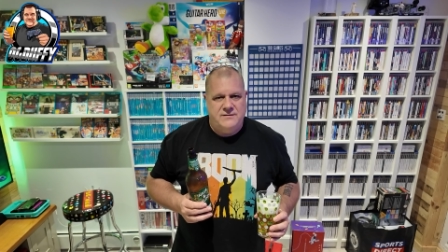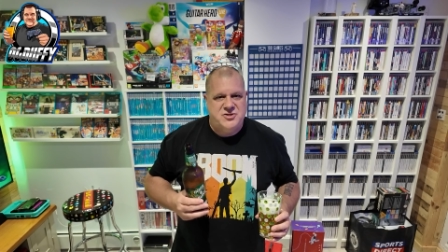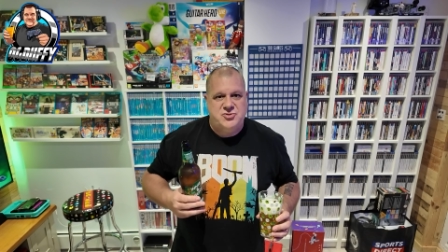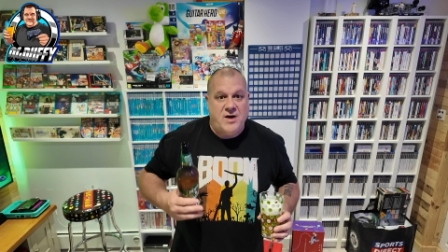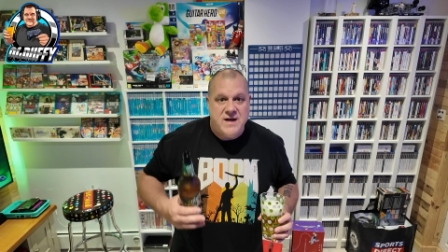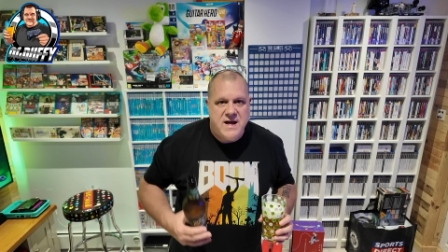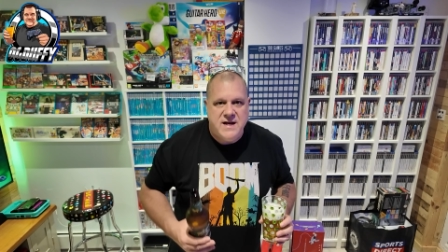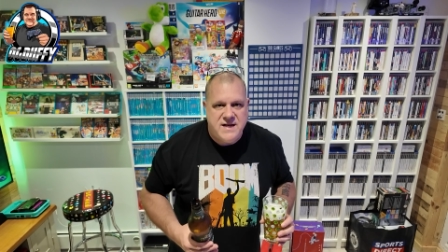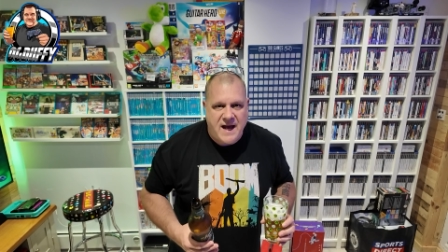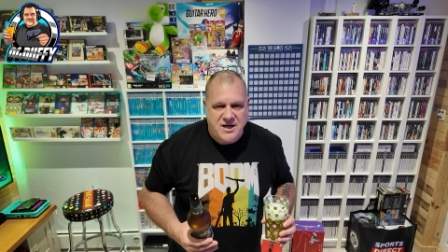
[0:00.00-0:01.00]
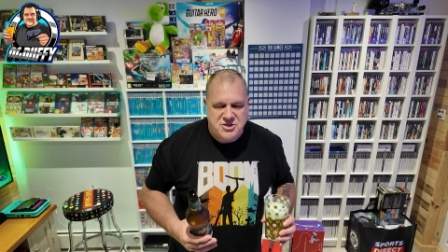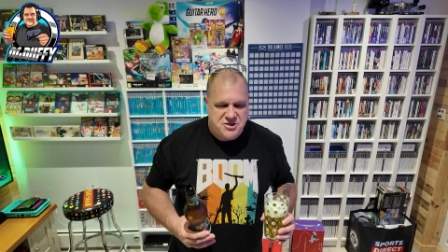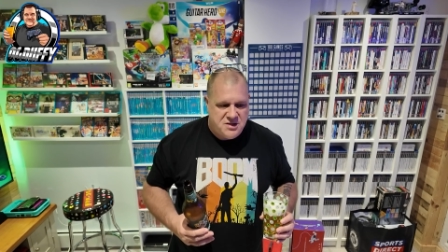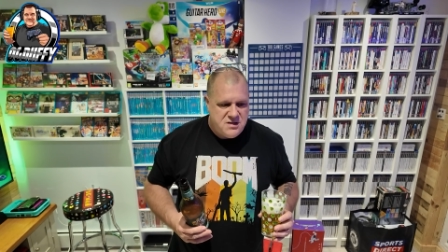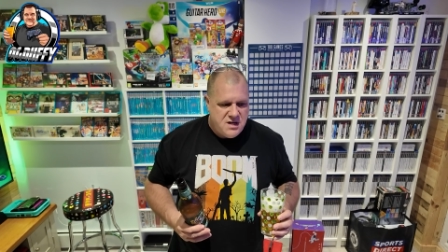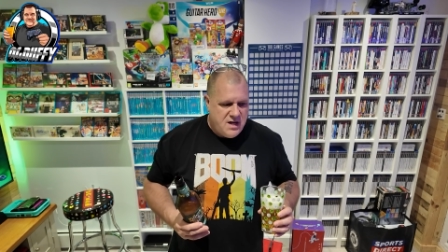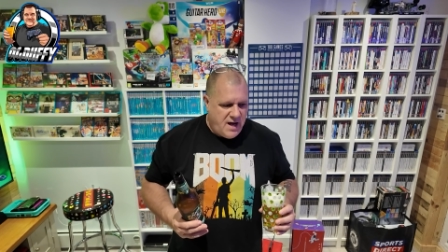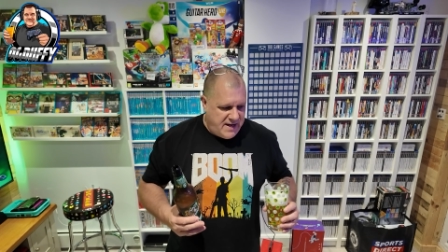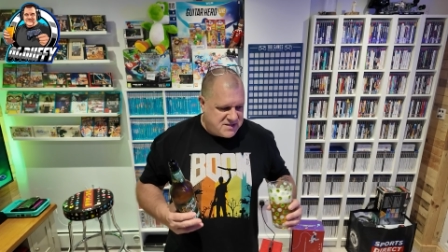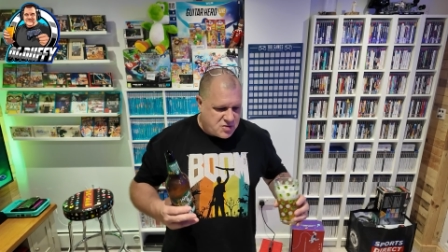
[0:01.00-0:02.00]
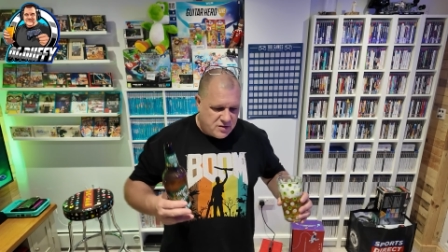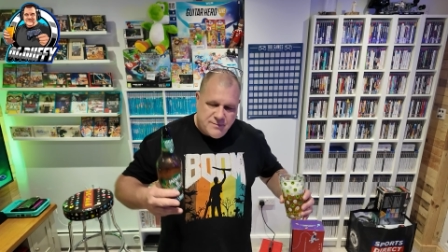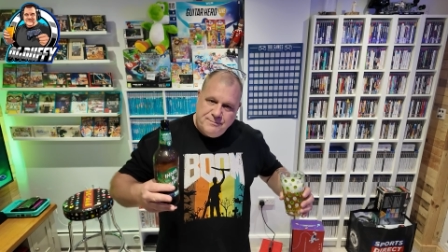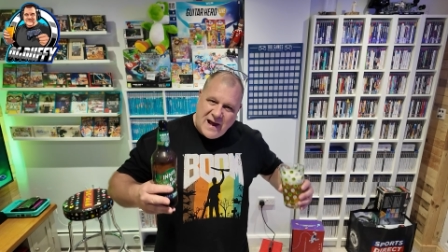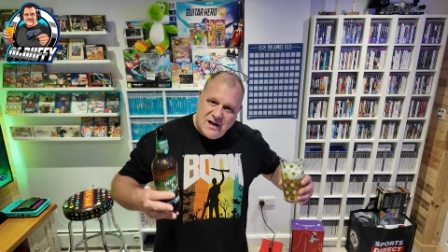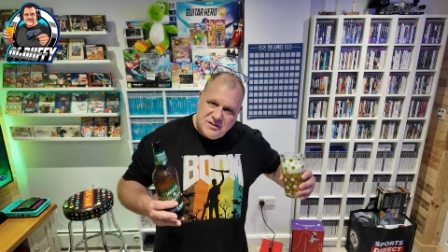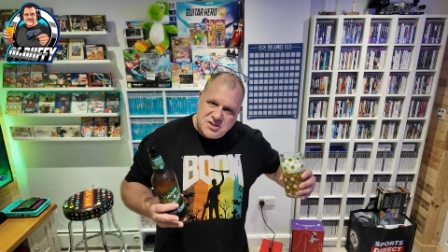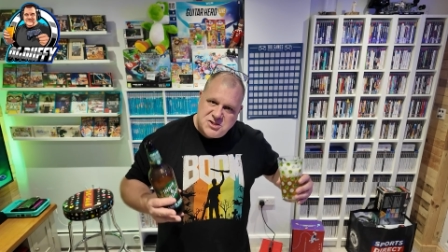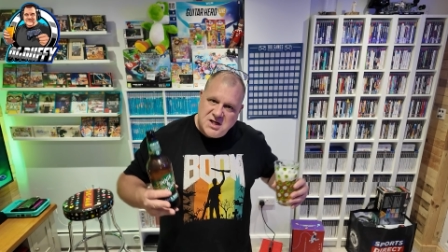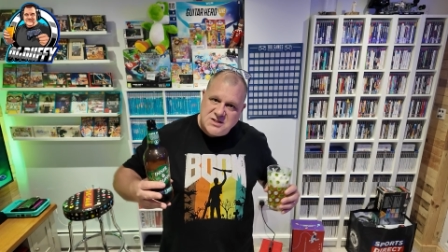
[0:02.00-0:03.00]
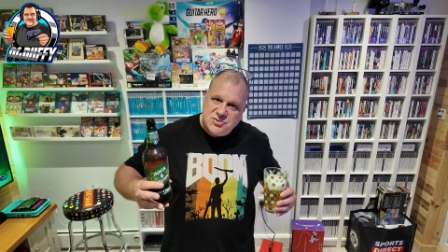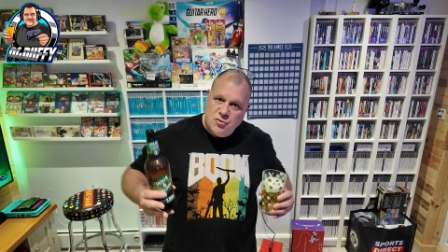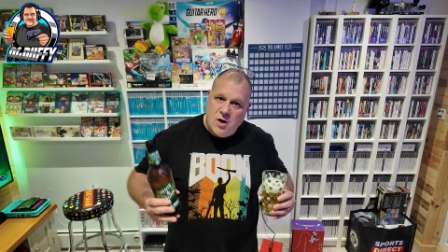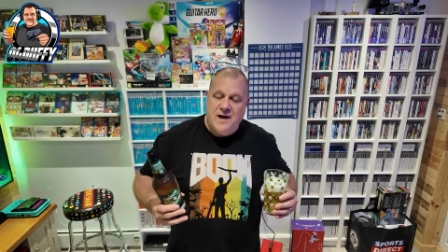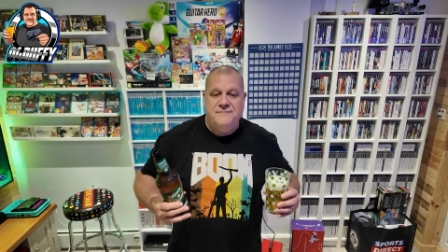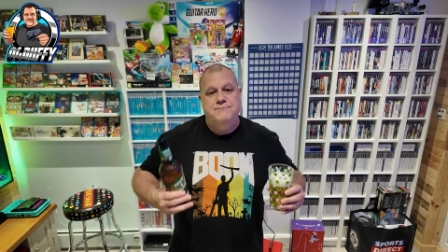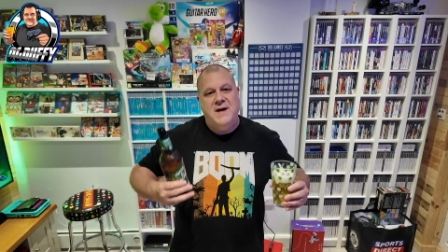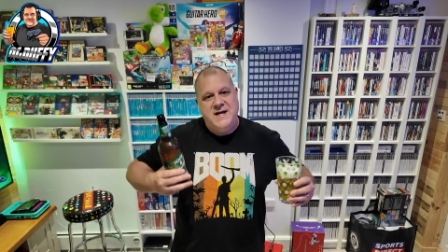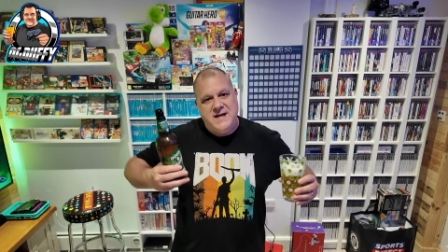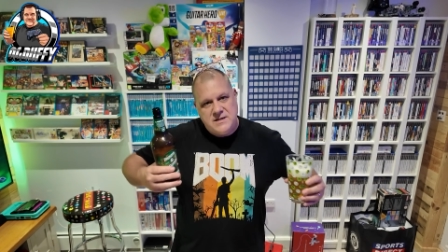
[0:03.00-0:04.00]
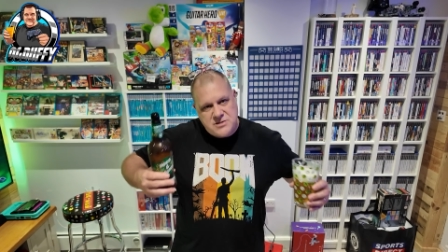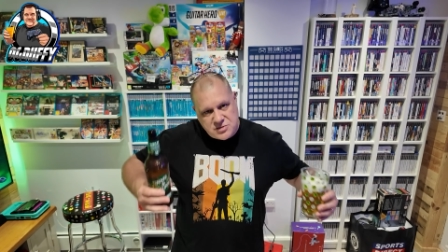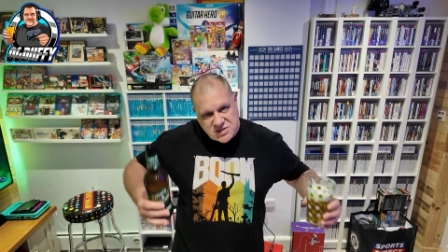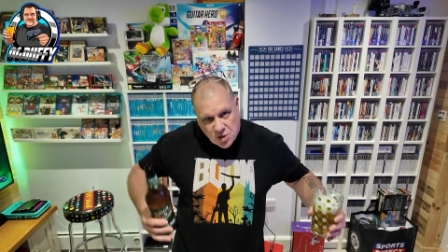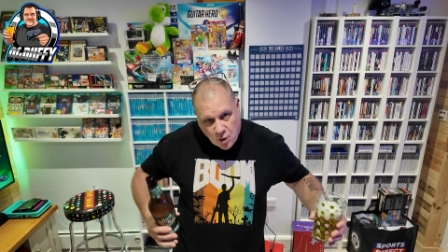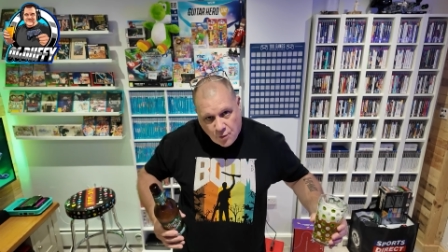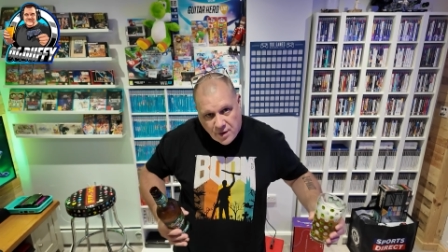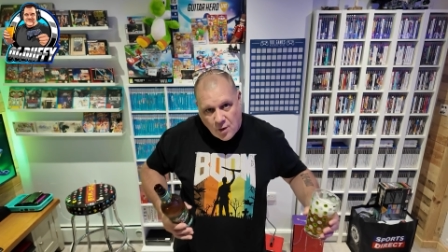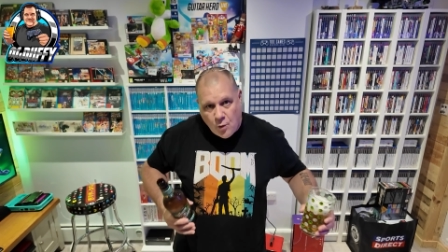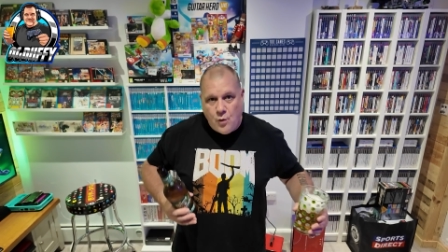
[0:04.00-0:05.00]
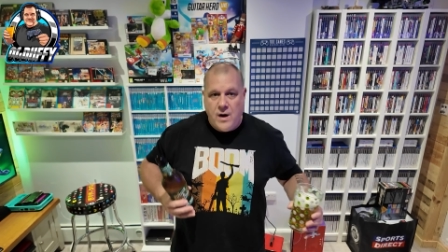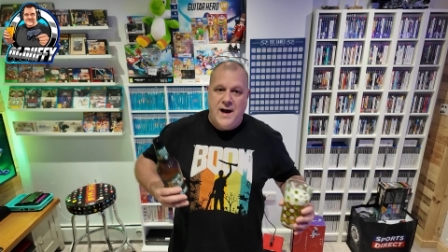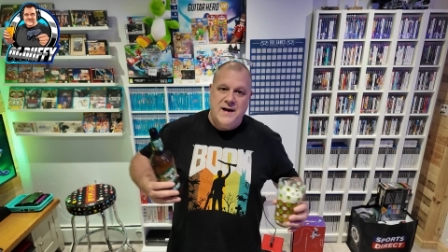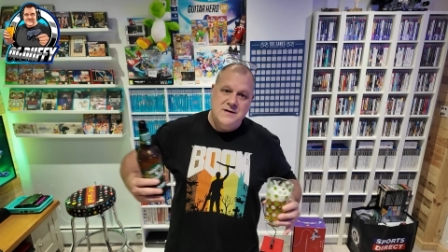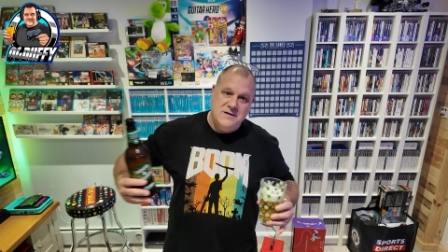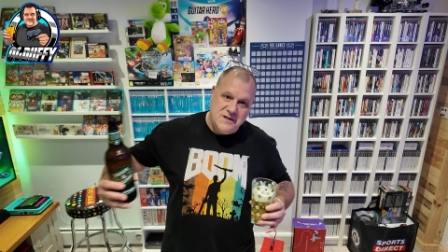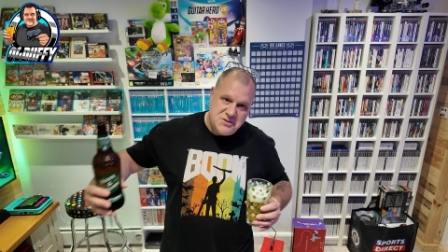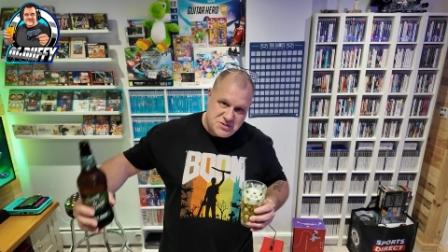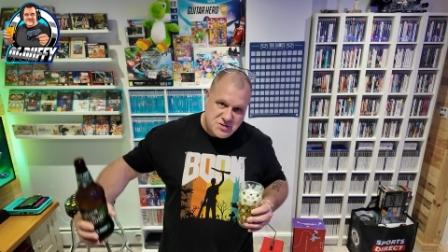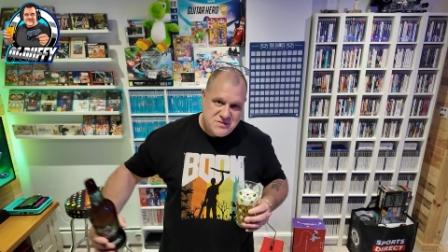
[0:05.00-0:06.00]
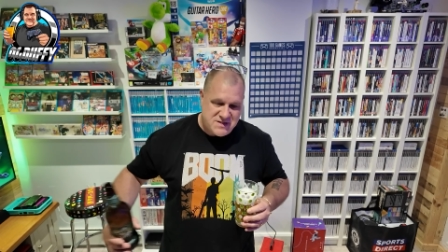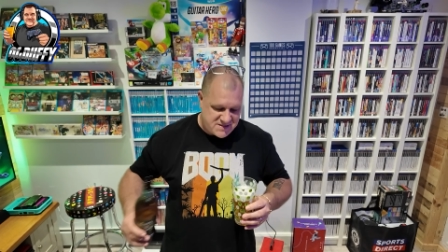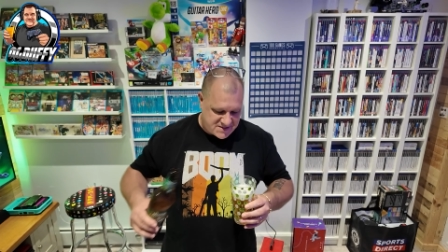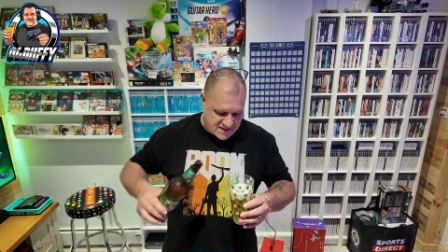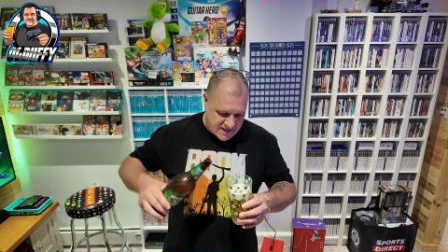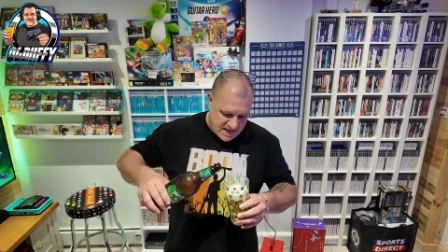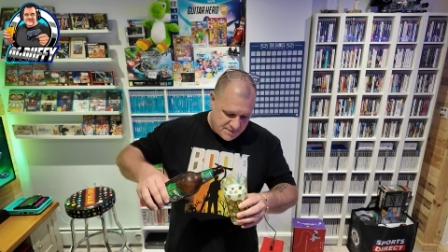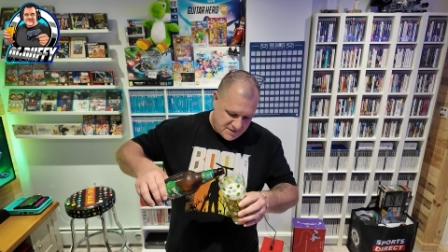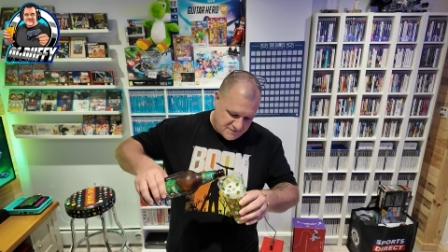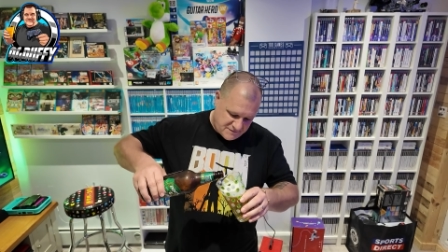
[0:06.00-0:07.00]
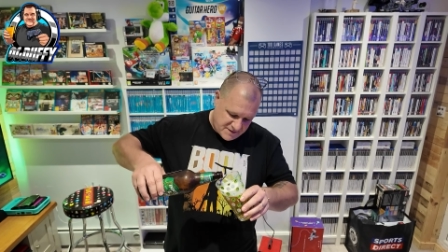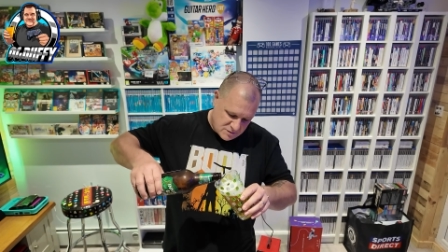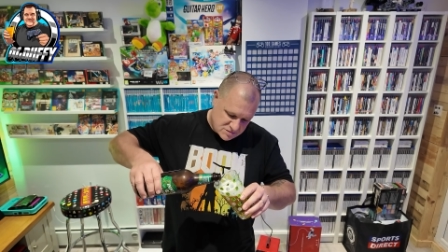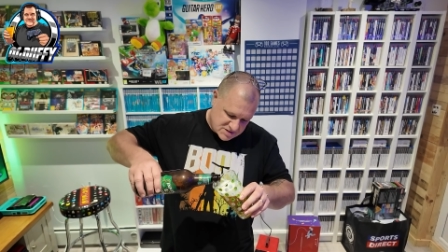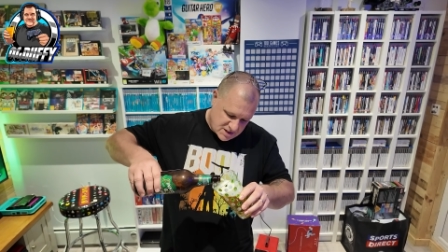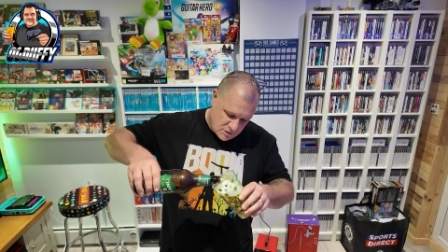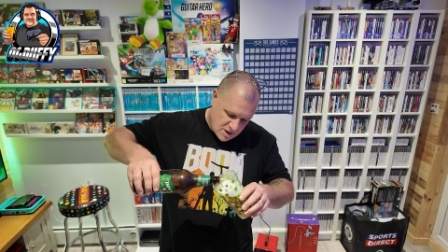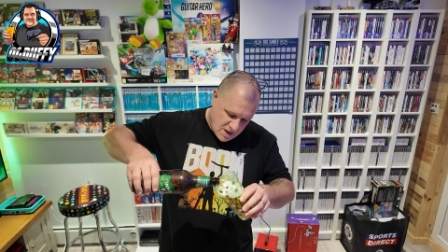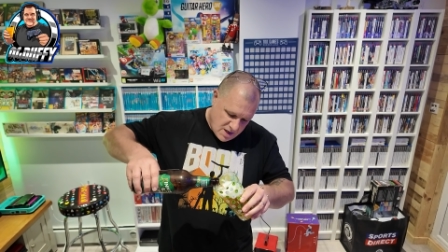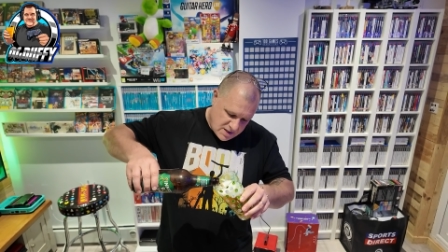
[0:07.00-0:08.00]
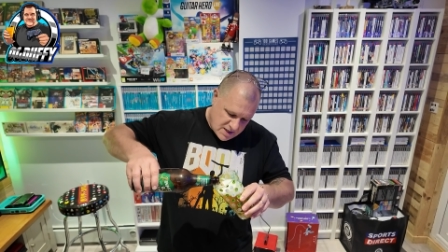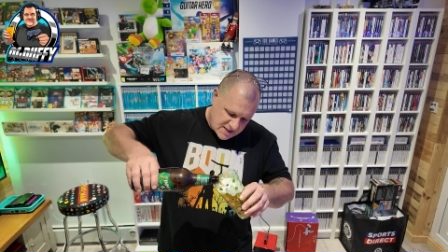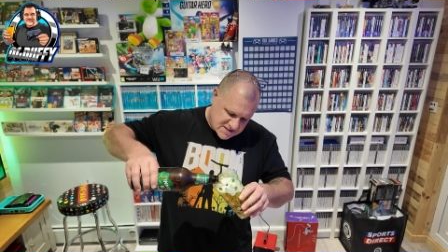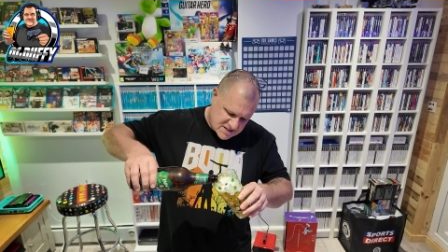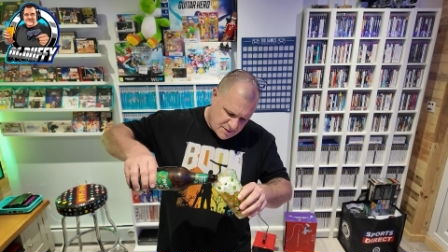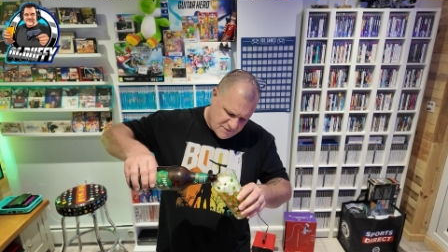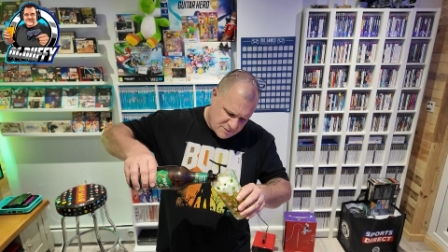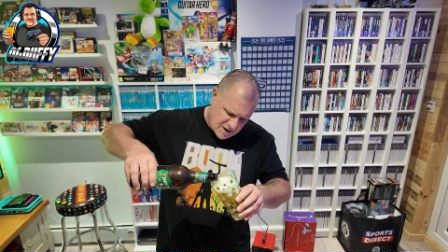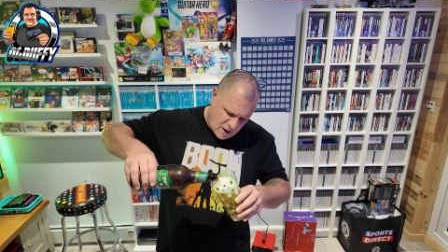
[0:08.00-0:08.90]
straight in the action. It's got the balance just right of making it a tutorial and introducing you to the game and everything else. So, yeah, because some of them